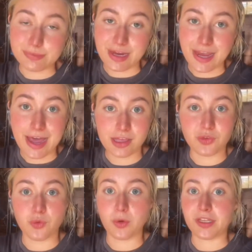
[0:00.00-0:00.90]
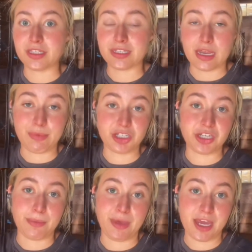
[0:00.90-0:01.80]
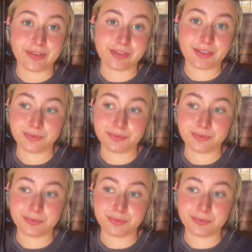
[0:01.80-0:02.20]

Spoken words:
my Californians, and my champagnes.